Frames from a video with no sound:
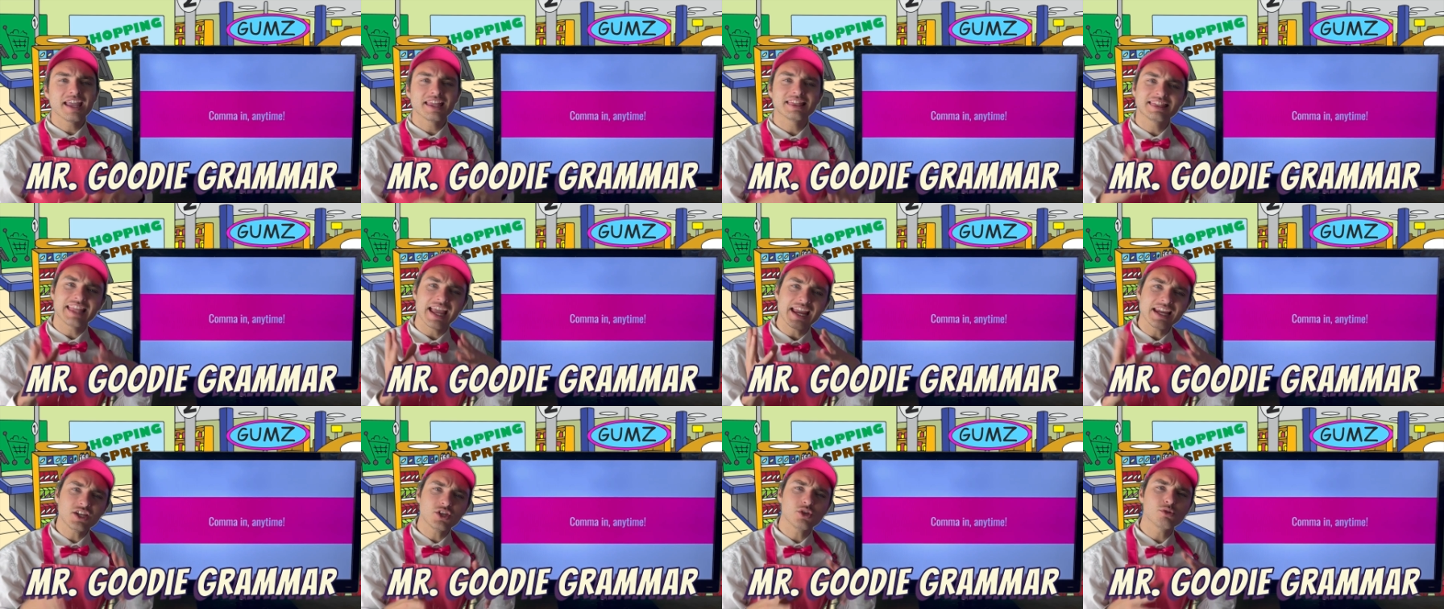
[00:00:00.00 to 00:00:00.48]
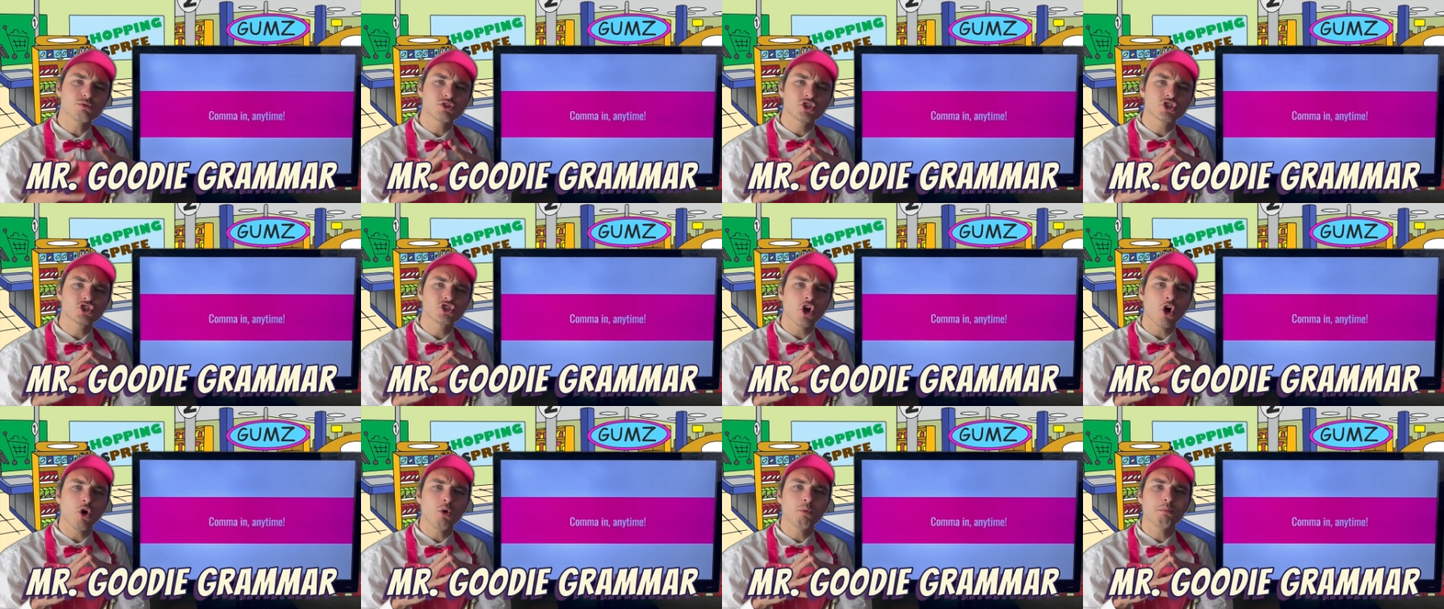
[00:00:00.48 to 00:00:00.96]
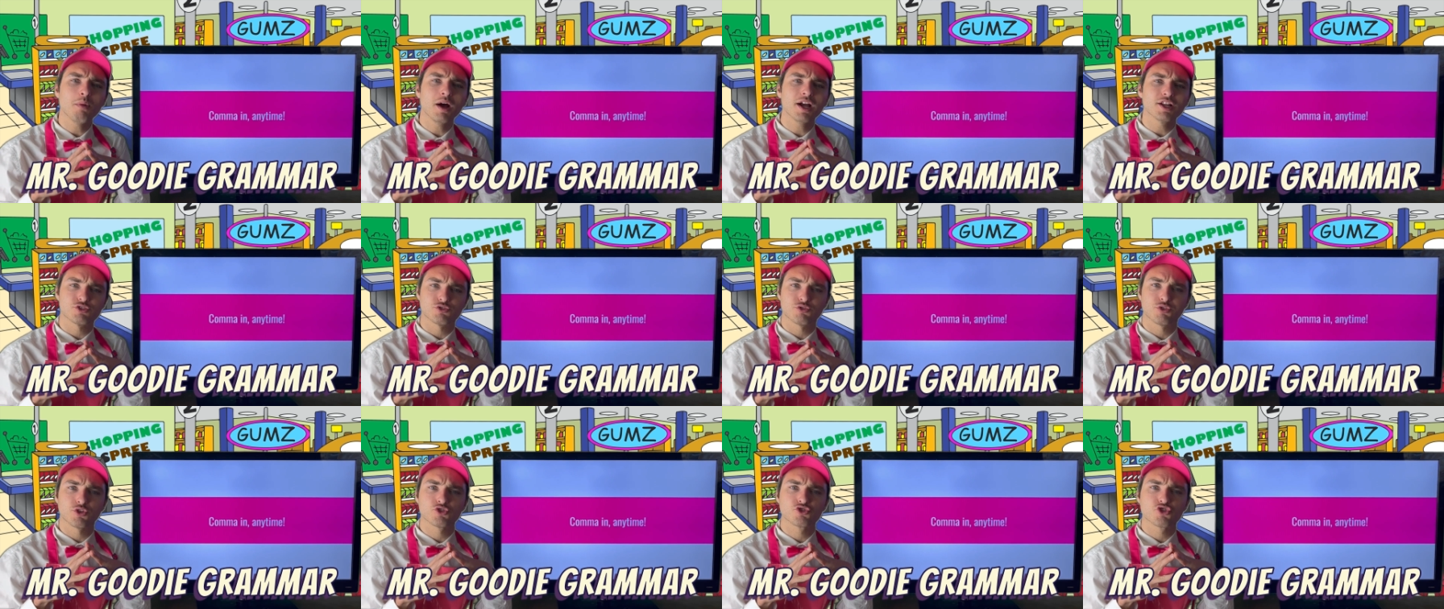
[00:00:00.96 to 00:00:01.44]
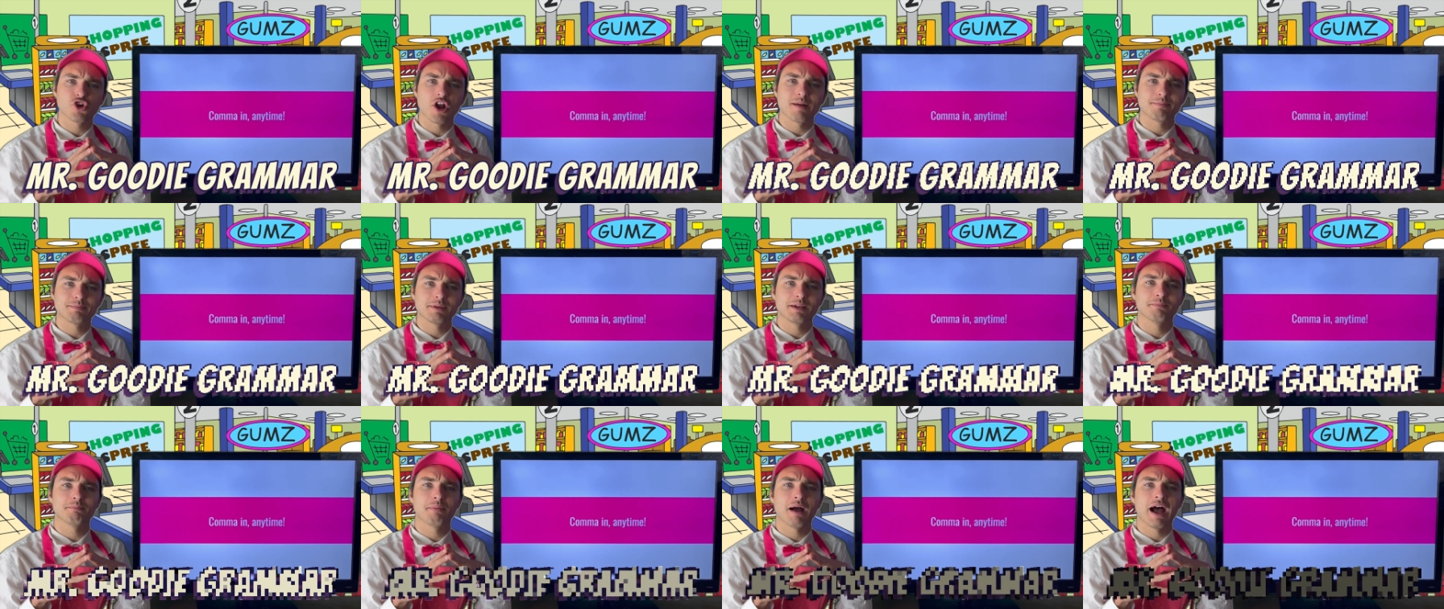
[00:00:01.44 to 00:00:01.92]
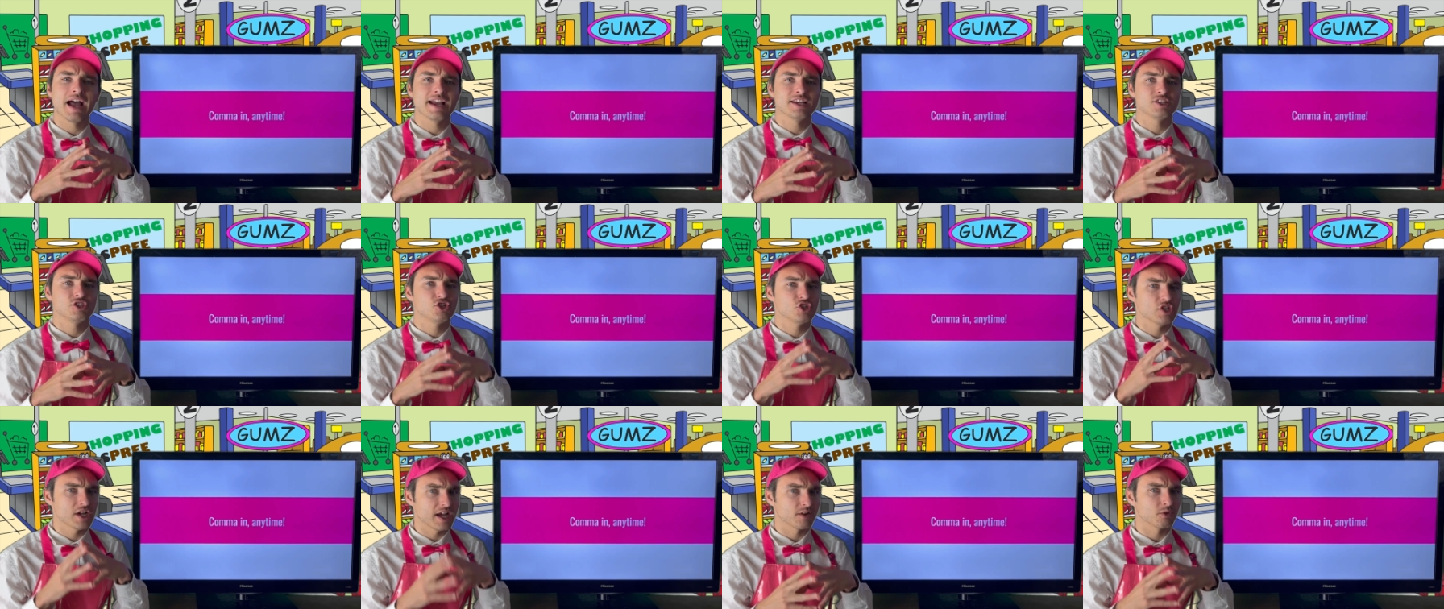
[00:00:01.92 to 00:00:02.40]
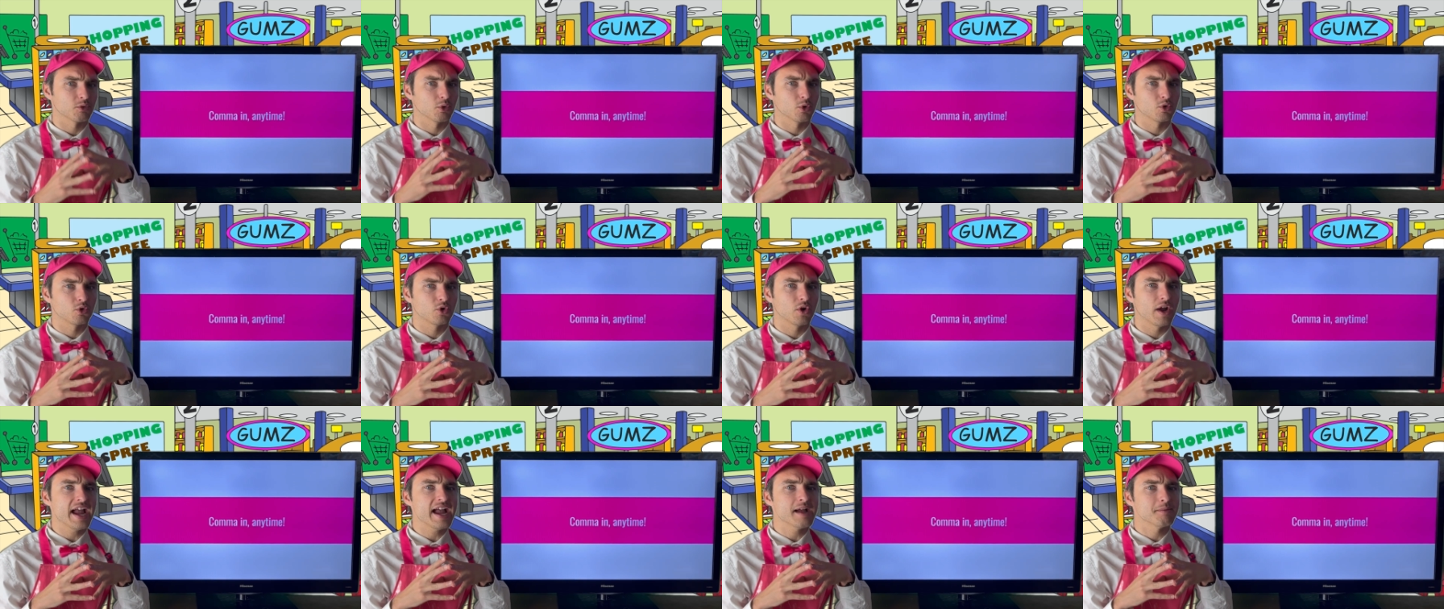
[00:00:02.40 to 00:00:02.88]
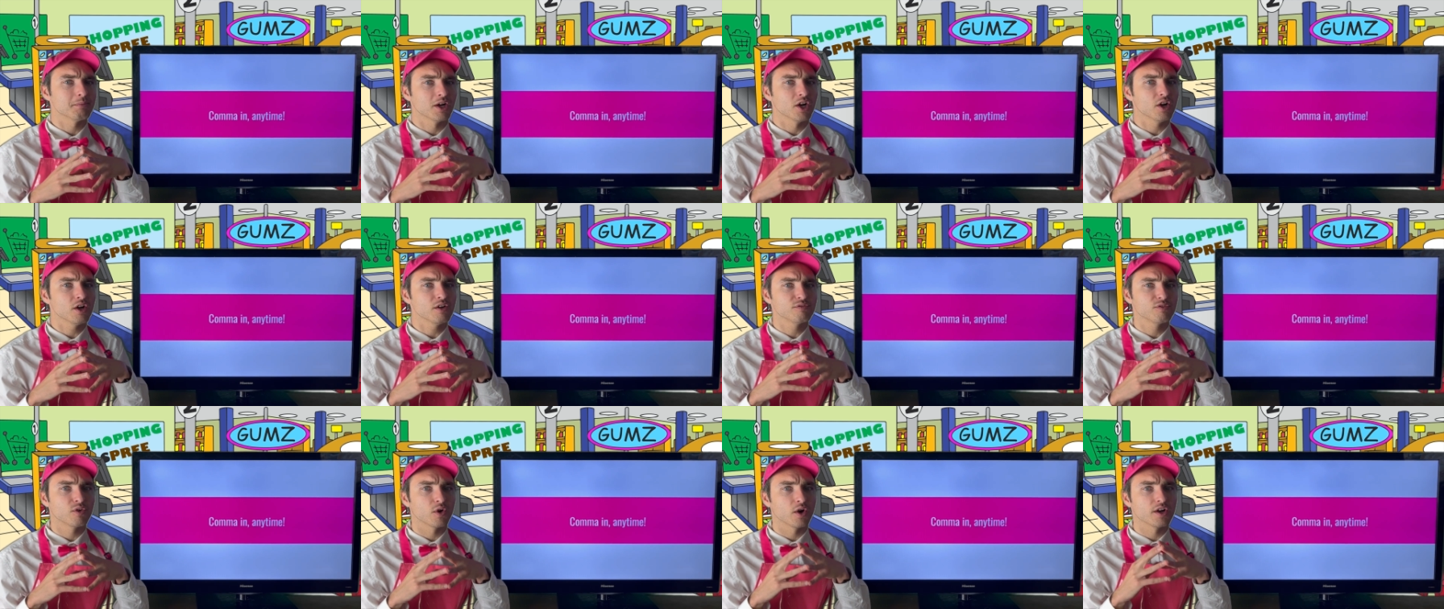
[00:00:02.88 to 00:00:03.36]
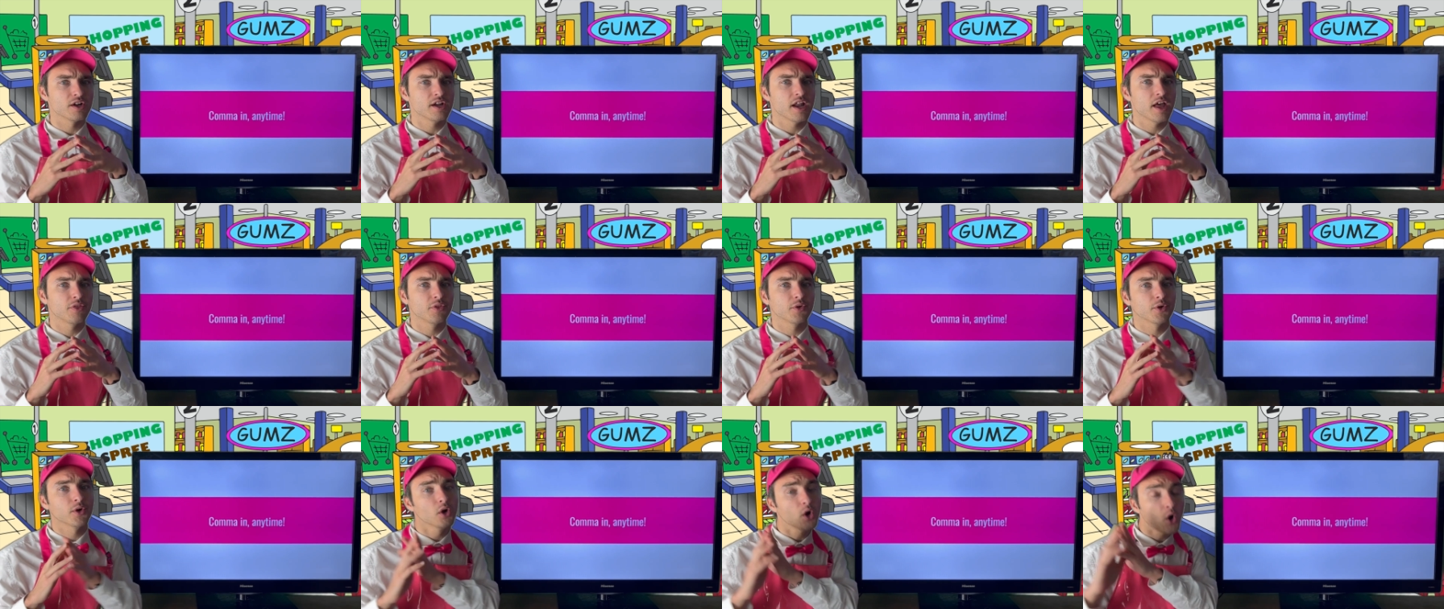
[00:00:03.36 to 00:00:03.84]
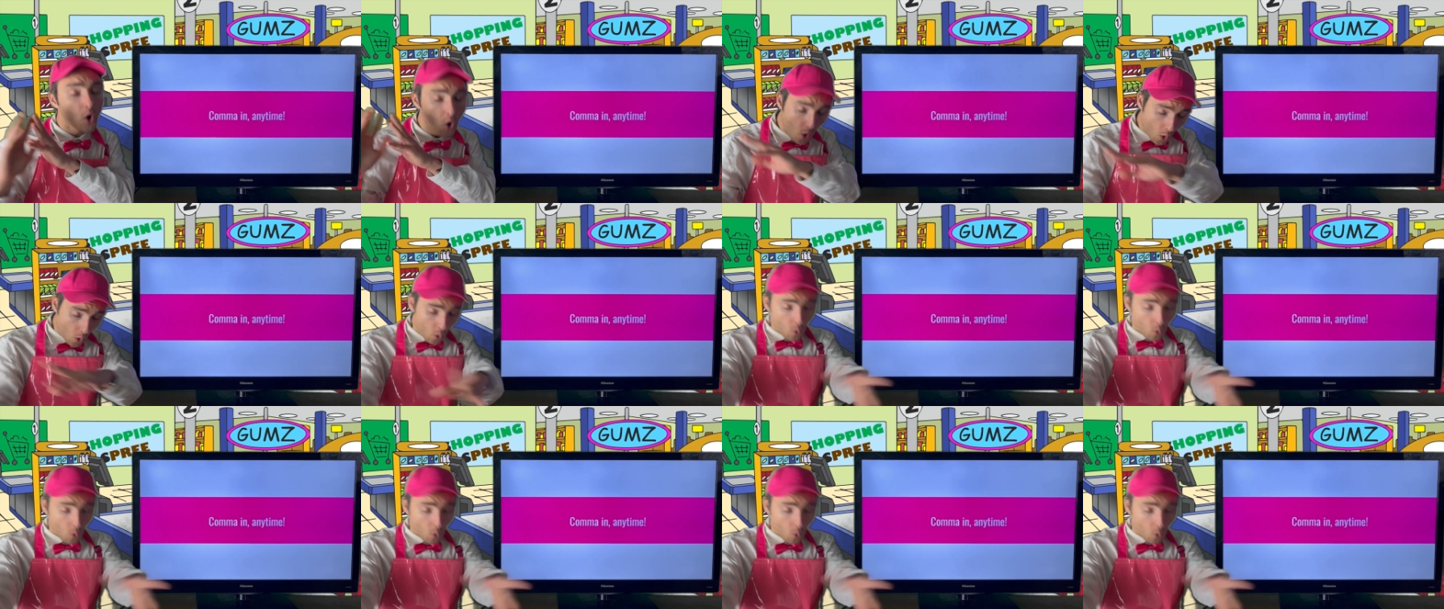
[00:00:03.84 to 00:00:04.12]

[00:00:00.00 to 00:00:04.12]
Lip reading: Thank you so much for dropping by General Grammar for another